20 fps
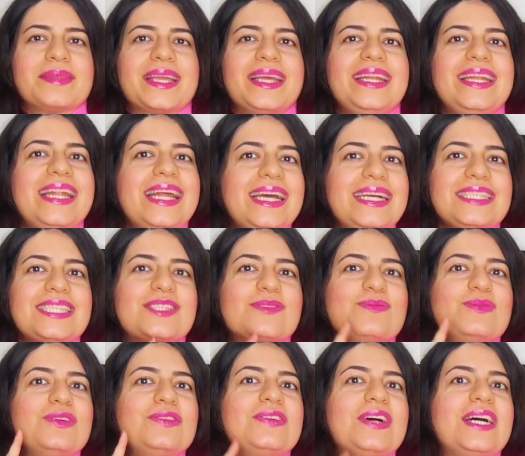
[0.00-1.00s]
Let's
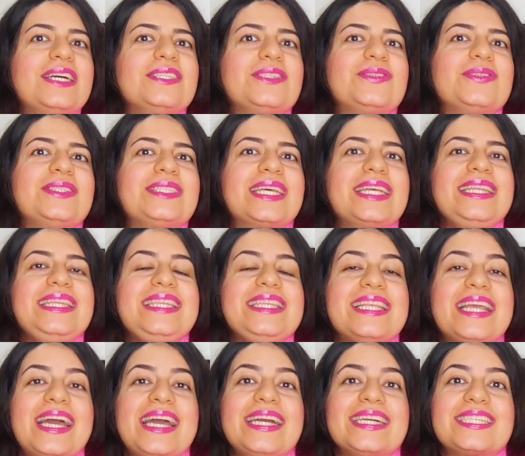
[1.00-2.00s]
move on to
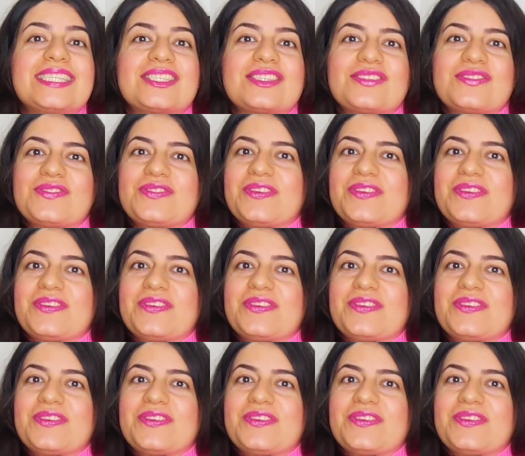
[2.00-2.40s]
the next